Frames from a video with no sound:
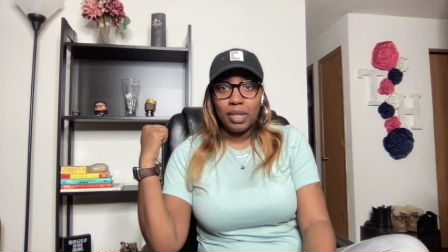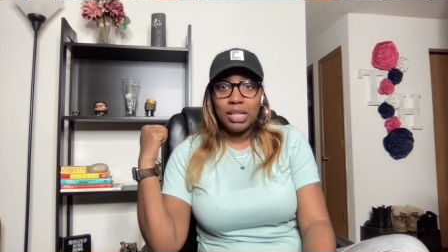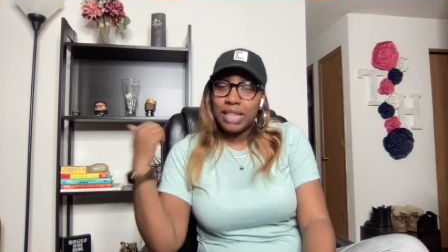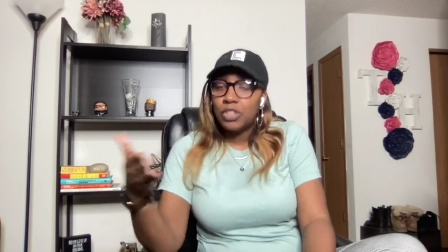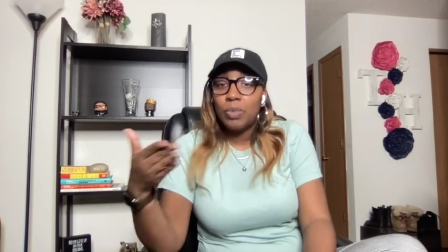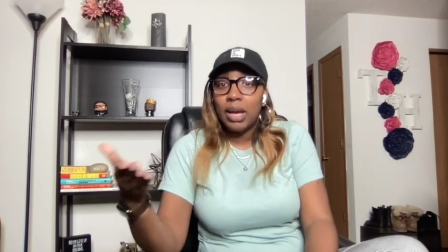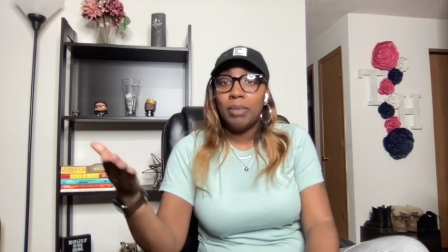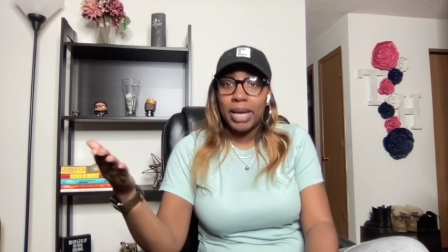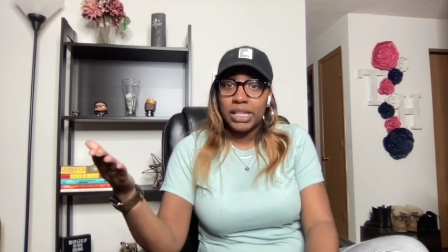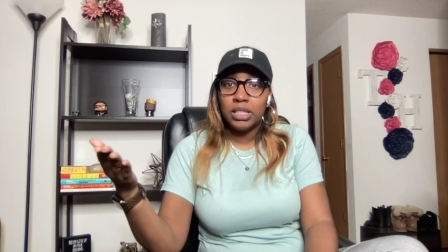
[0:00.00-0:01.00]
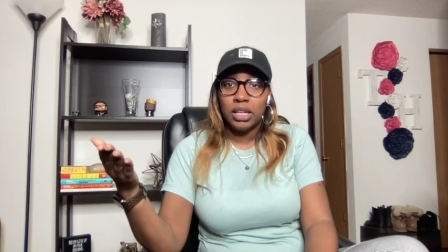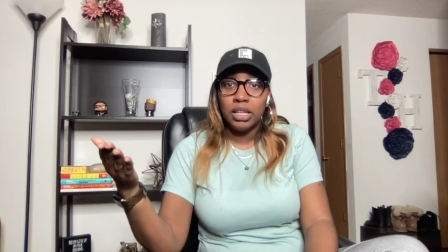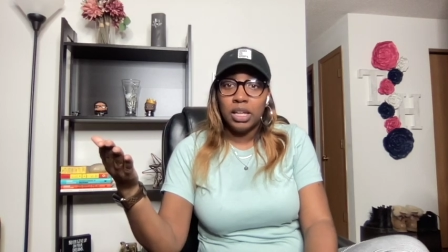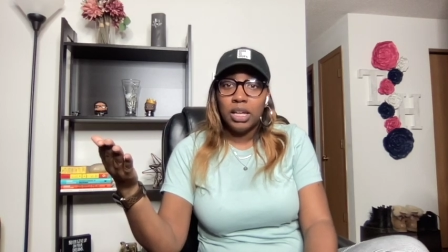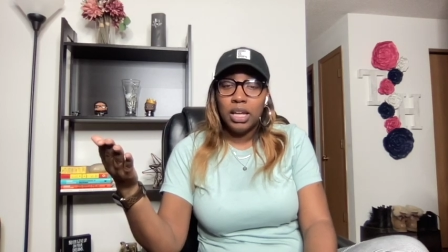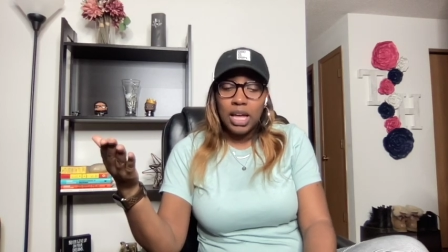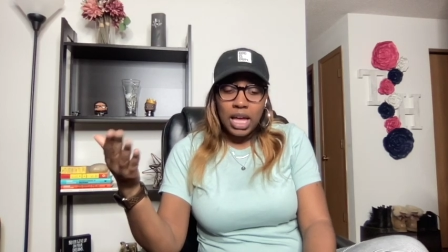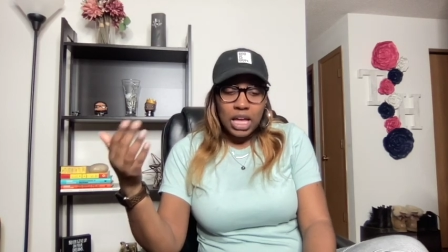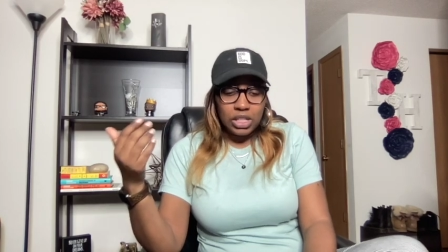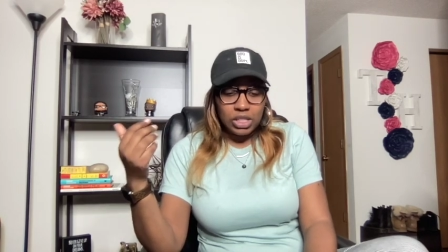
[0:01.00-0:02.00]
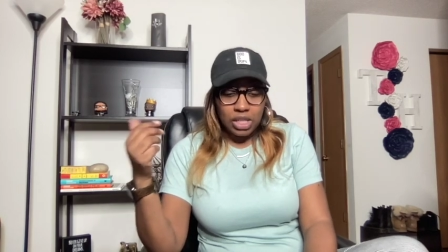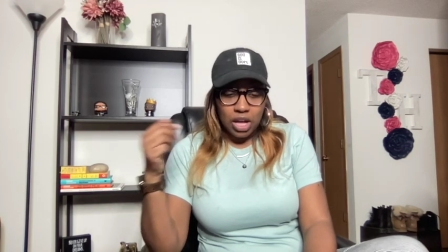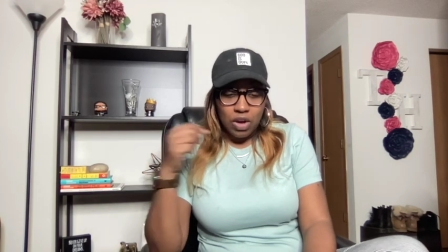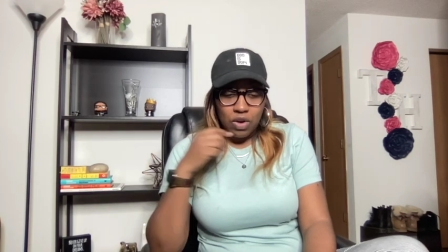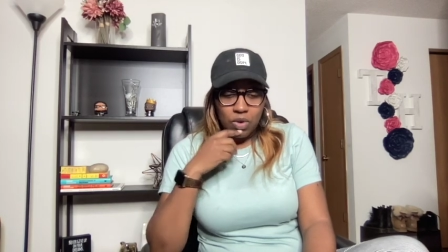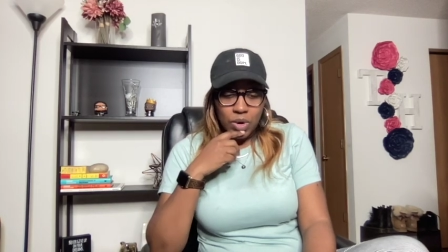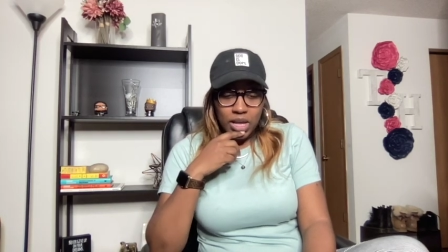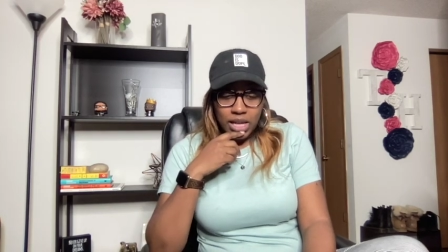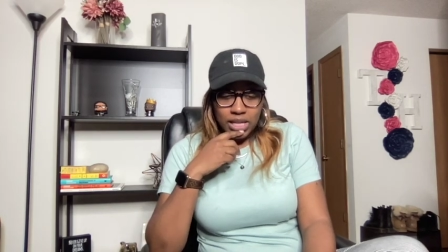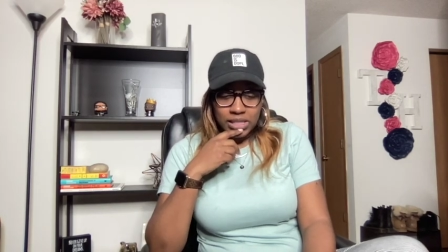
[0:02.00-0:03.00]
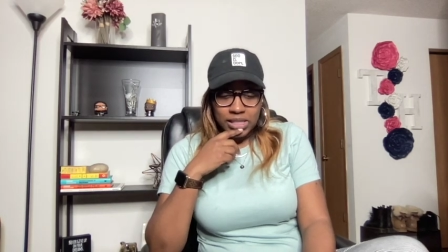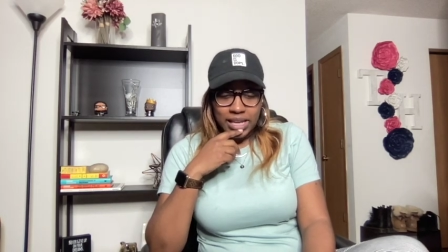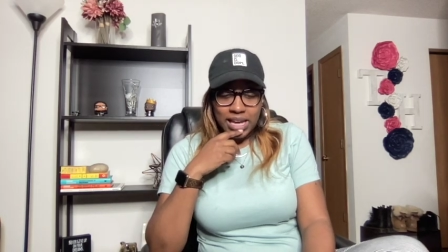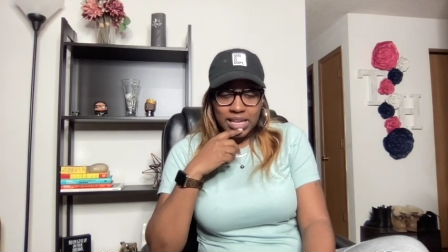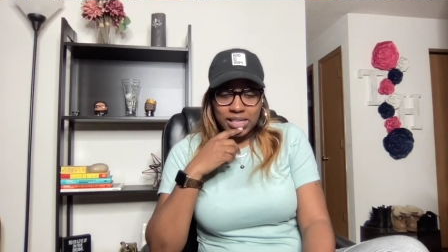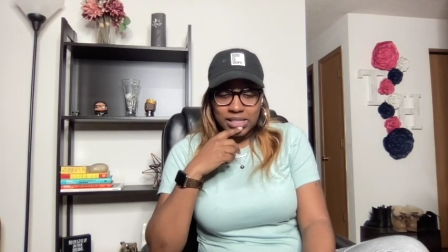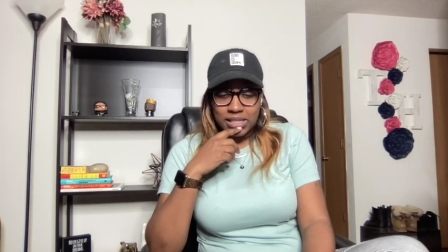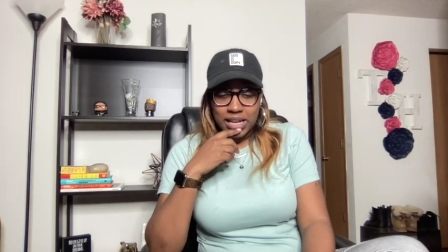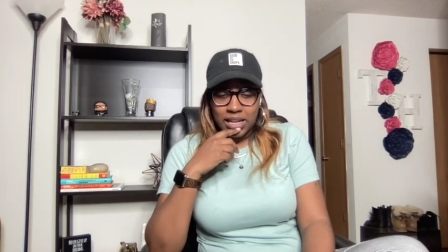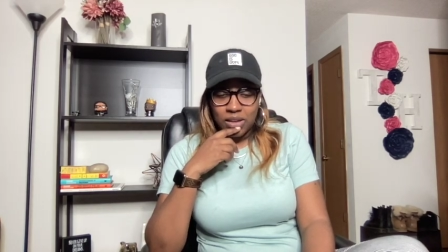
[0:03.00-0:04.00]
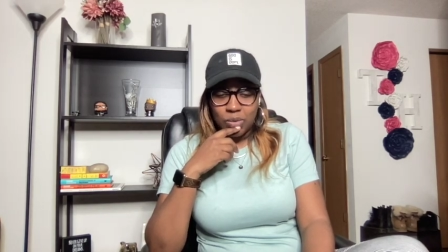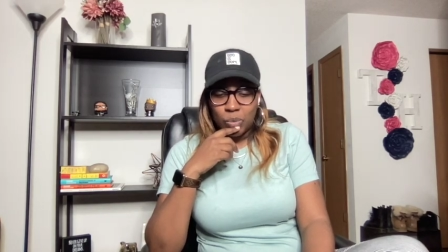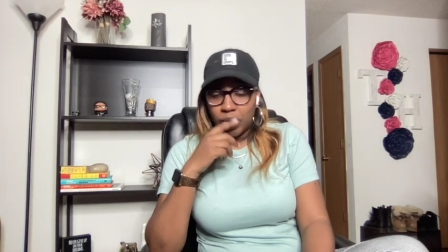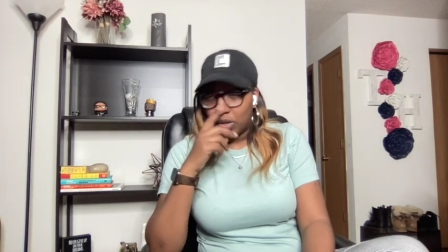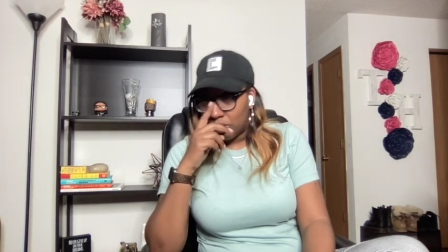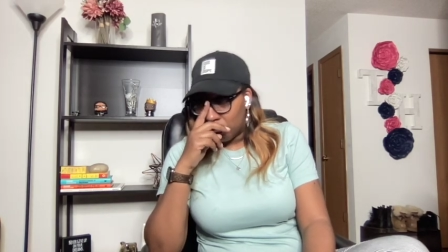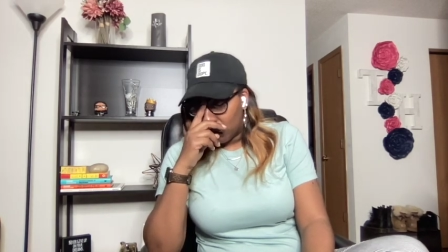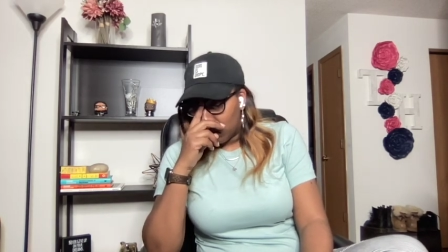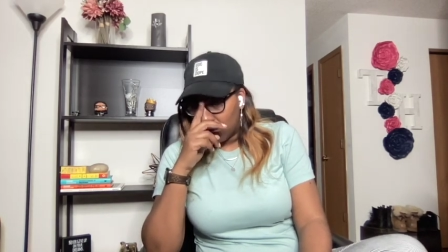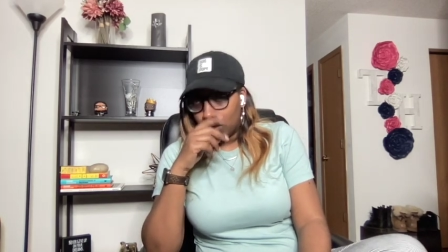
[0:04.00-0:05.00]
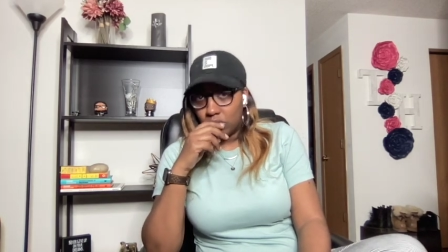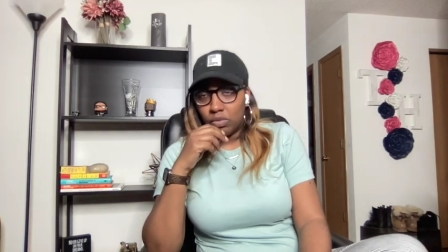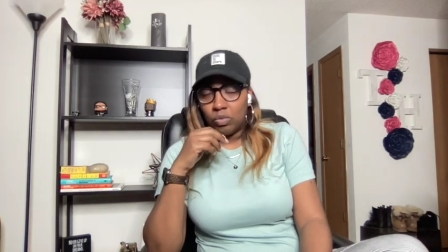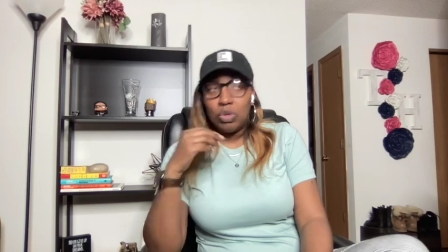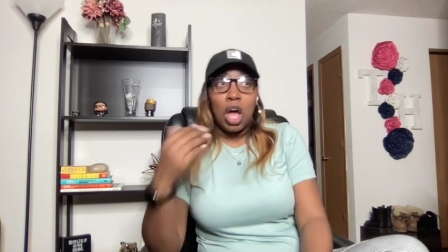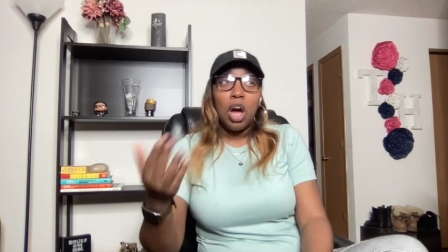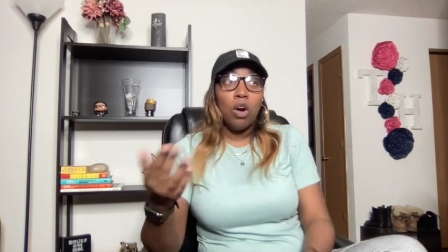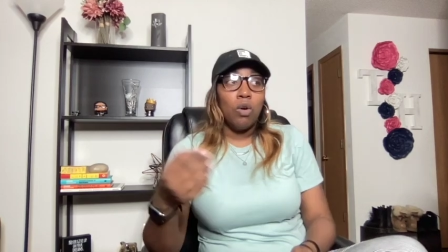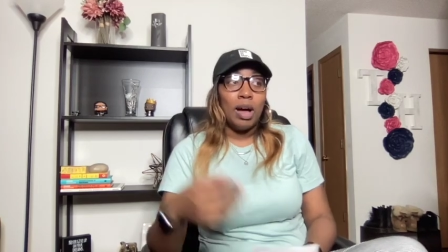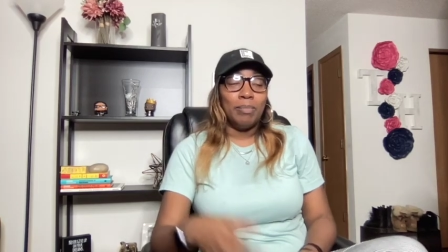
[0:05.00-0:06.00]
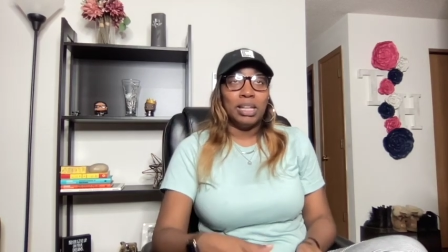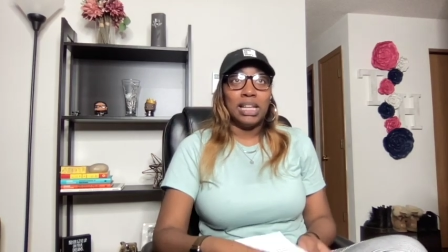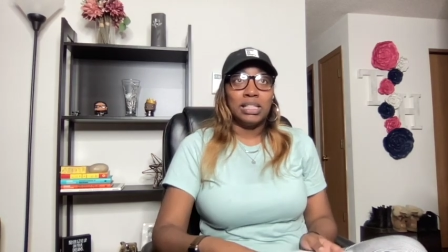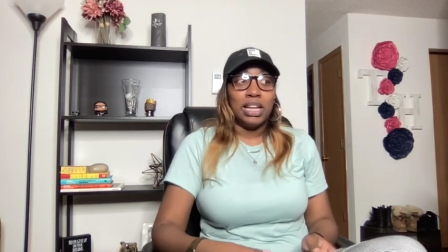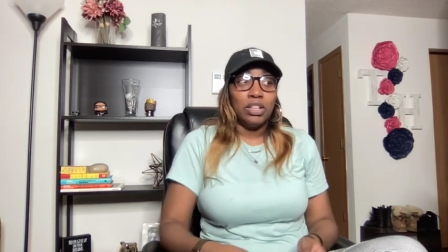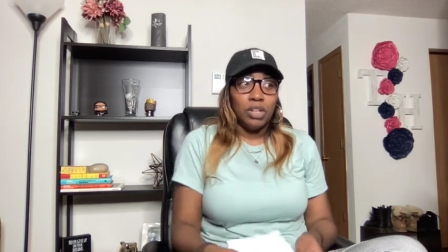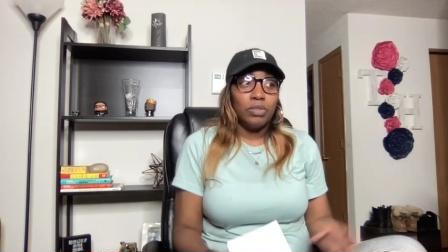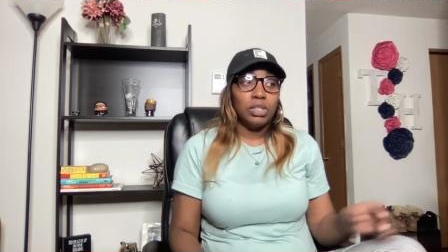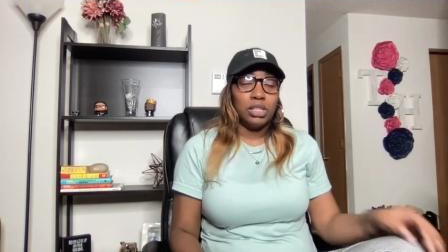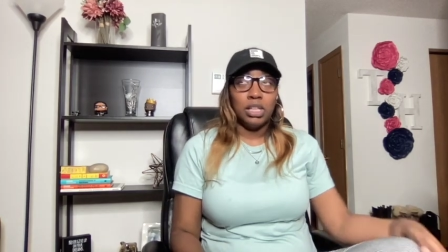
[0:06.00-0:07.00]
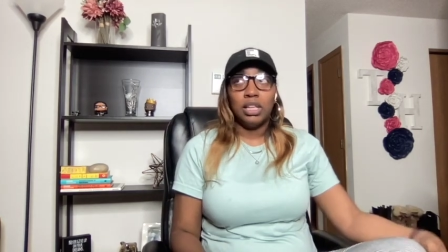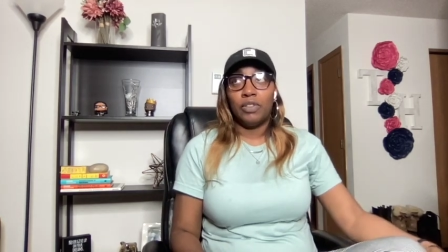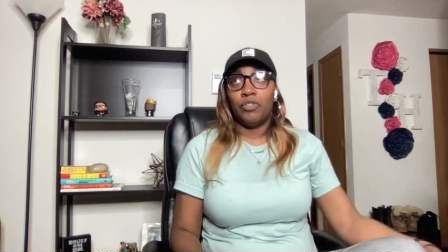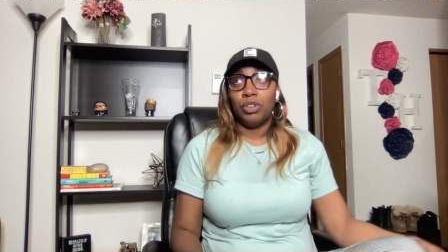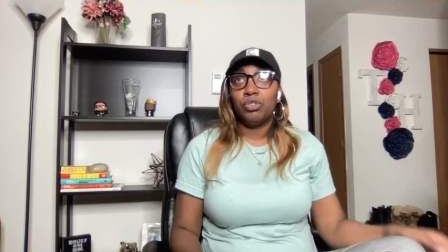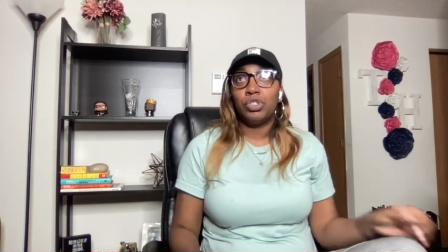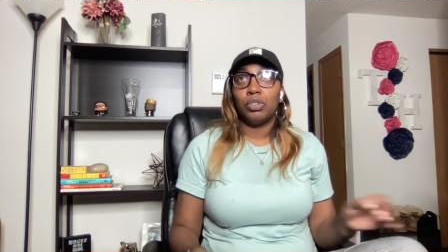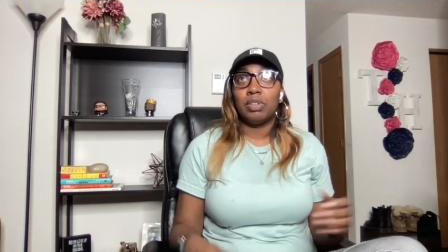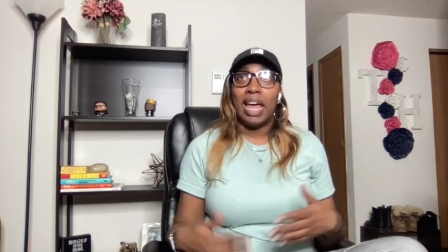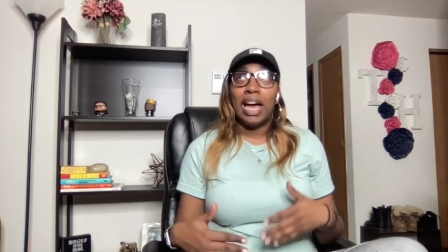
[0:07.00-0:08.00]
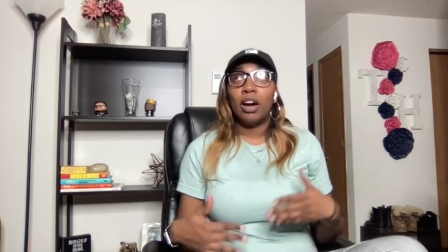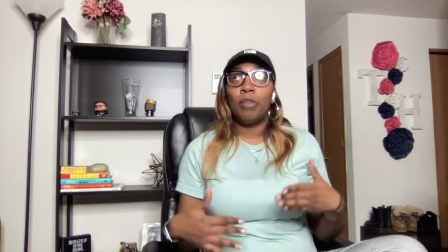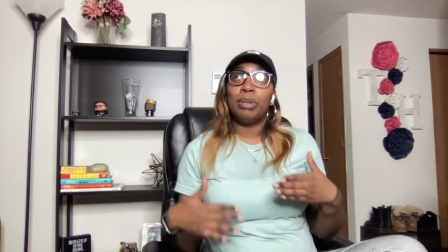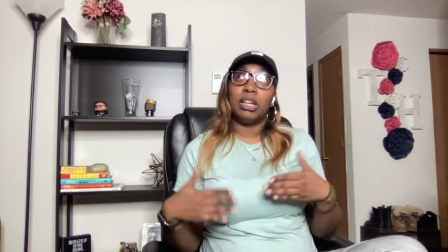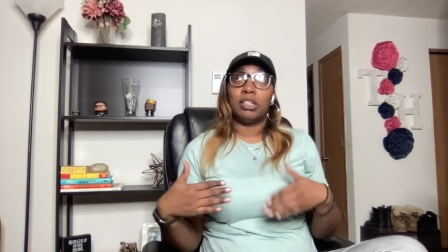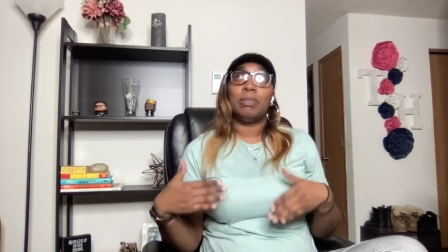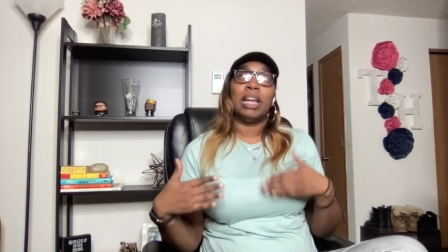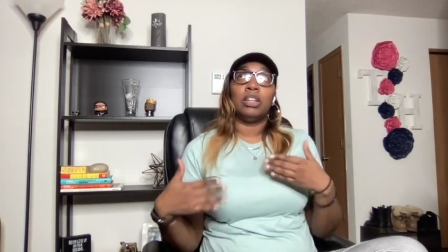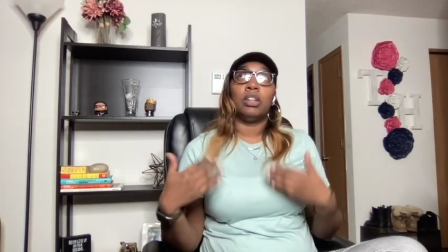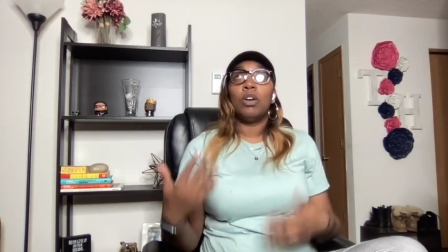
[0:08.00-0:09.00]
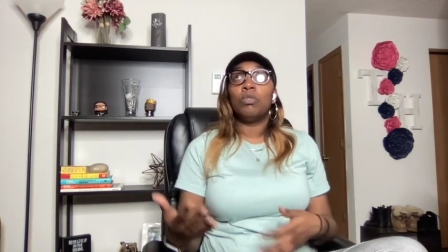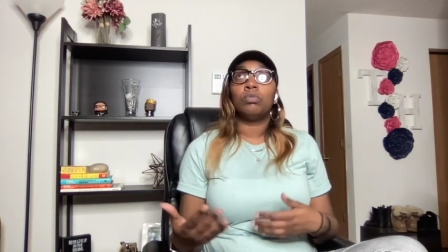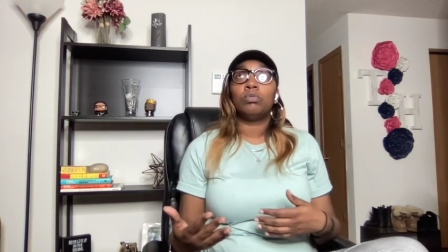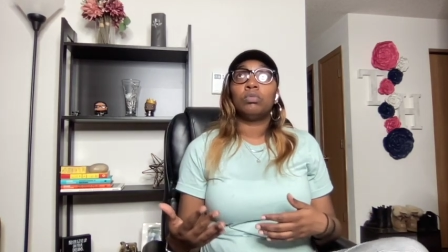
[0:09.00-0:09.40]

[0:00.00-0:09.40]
That's why I'm asking. So Zach is like, well, no. I mean, I said I don't see a future now, but it doesn't mean I don't,